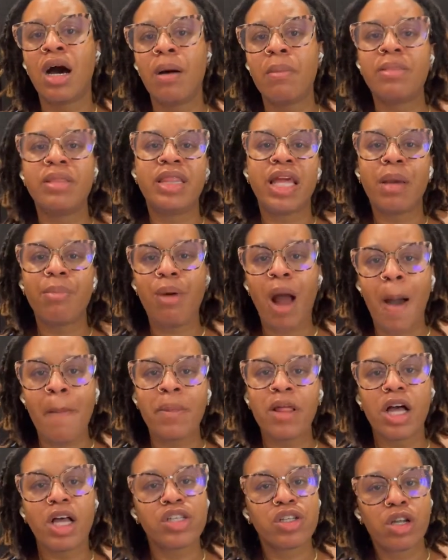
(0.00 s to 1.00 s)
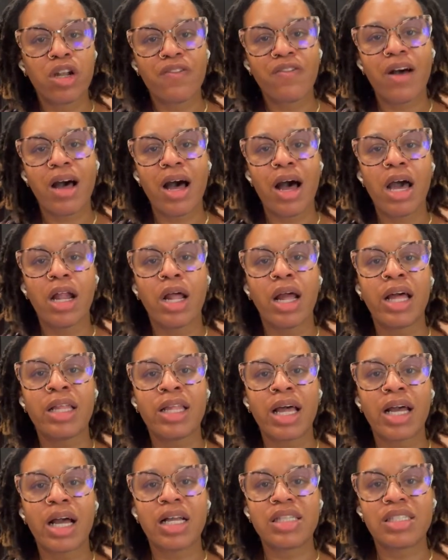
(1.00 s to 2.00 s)
They probably are certified and
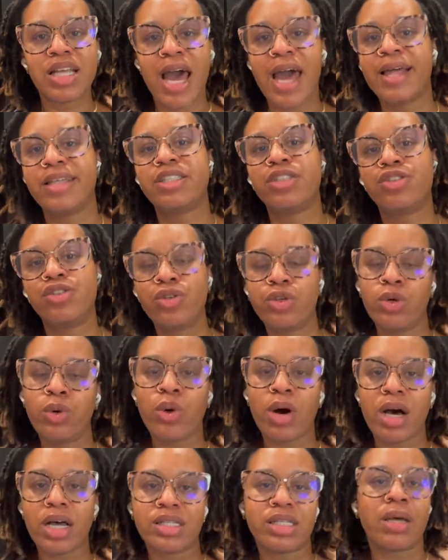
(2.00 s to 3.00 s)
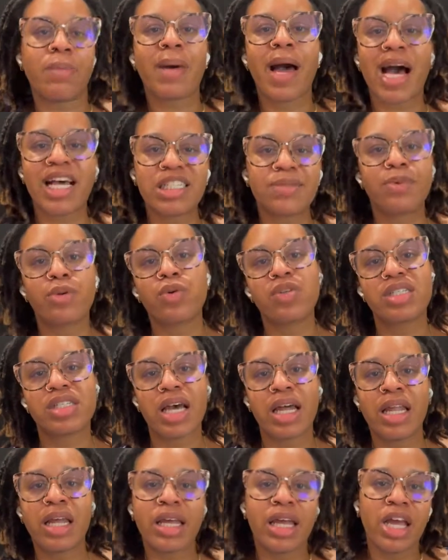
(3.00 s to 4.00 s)
like attached to some hospital
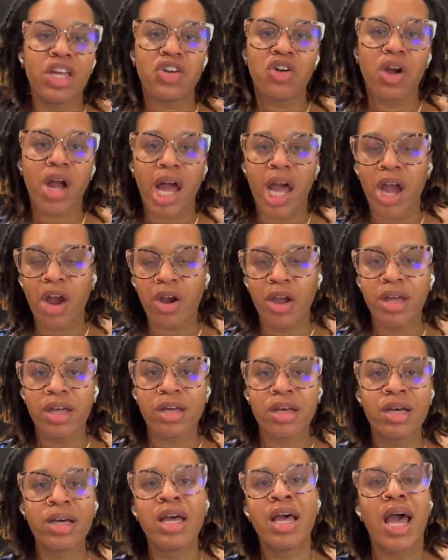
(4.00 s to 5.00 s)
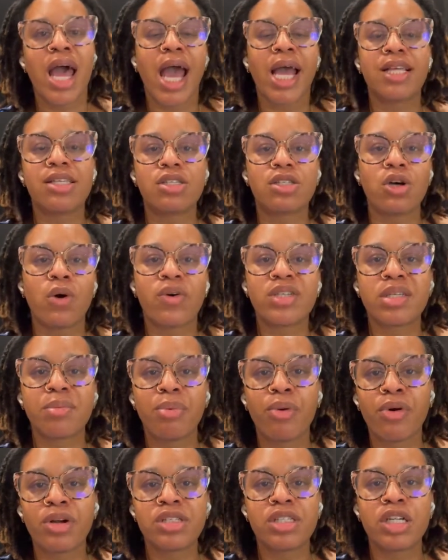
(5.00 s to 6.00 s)
setting in your area. And so it's
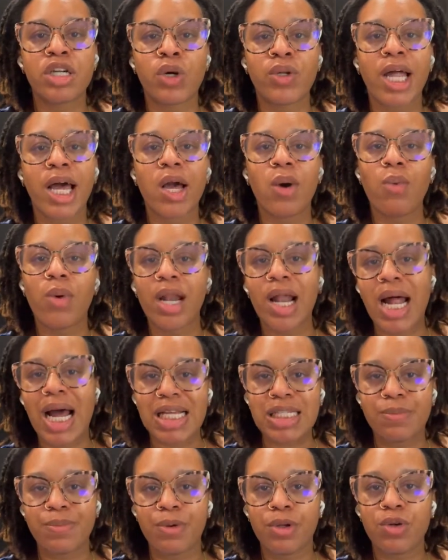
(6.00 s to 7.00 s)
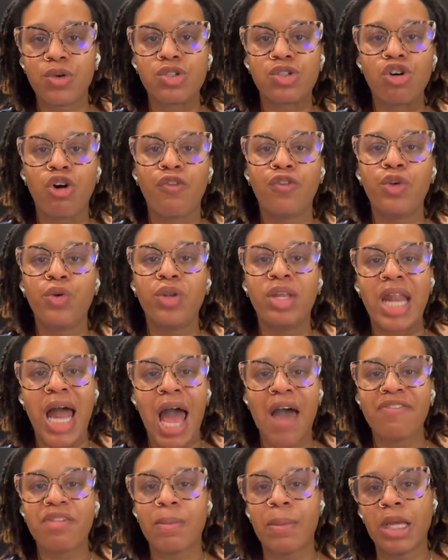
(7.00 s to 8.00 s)
important to know like what hospital. So if you did
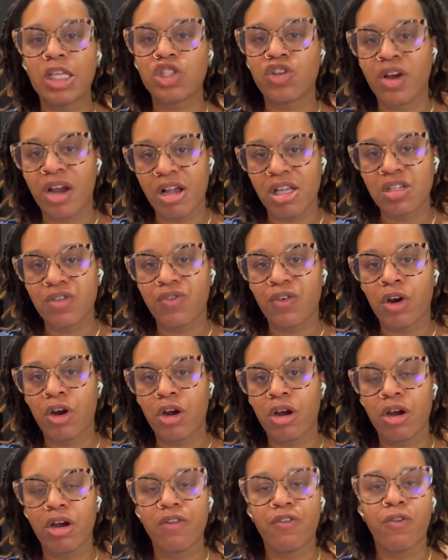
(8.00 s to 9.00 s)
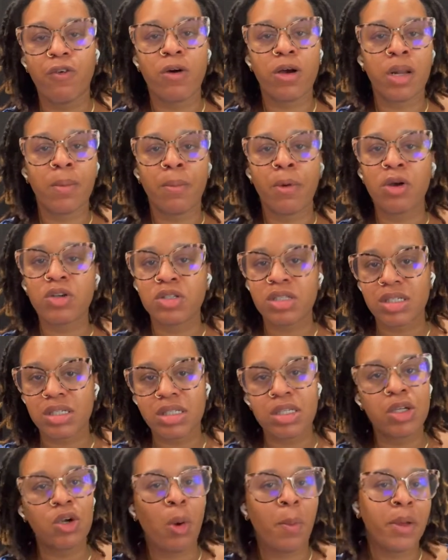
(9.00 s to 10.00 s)
have to be transferred for an
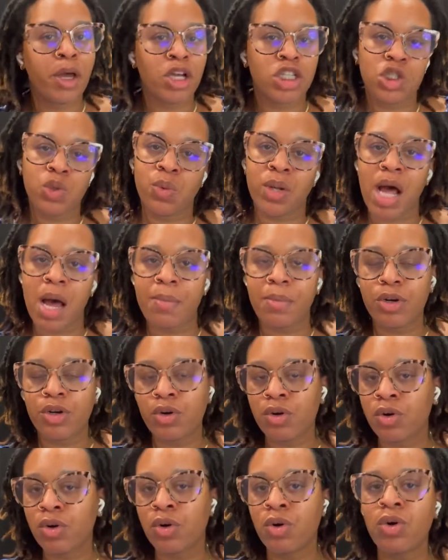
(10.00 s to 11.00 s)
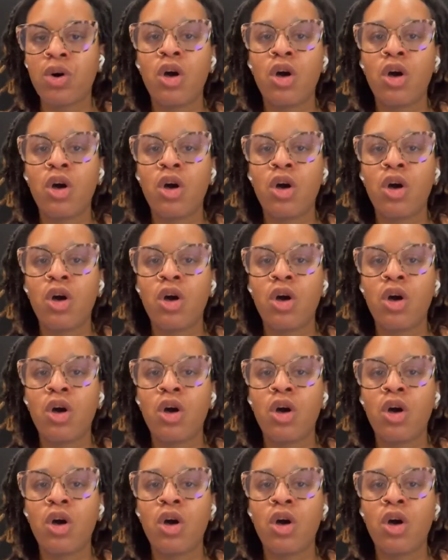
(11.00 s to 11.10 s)
emergency or because you want an epidural,